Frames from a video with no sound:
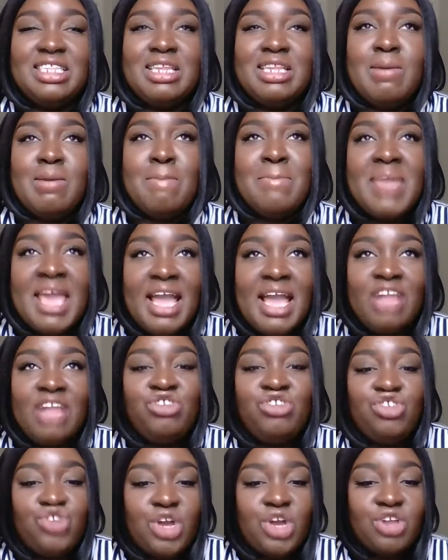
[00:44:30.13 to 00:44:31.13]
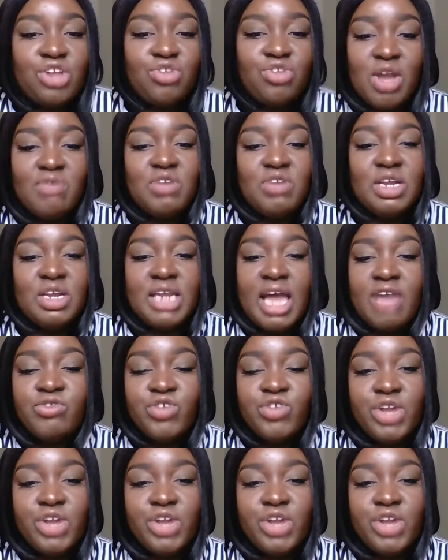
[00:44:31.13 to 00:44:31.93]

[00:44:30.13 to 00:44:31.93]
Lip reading: the main trajectory of your life.